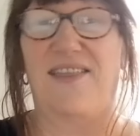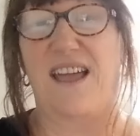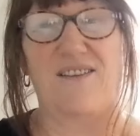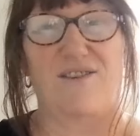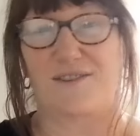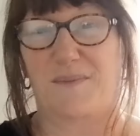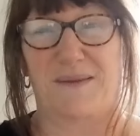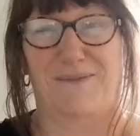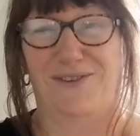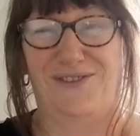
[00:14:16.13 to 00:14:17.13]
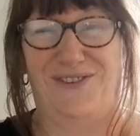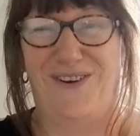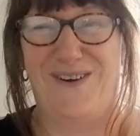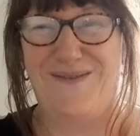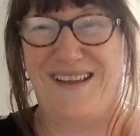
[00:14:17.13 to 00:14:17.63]
in the end, that got a bit
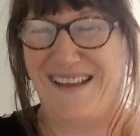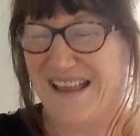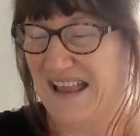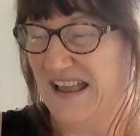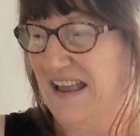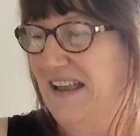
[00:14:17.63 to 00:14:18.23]
much for me.